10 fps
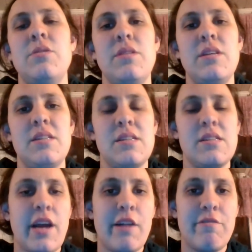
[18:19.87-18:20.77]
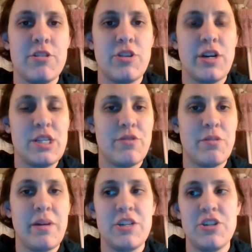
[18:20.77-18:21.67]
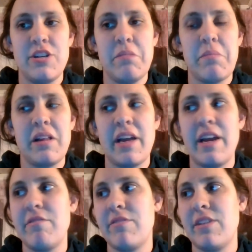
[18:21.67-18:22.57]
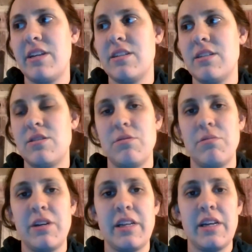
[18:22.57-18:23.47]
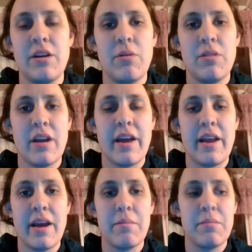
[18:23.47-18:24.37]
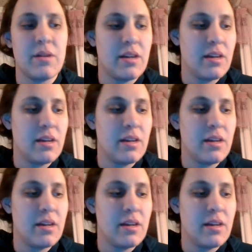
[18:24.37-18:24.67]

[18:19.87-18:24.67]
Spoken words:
this desire for transformation in my life and to really know that I am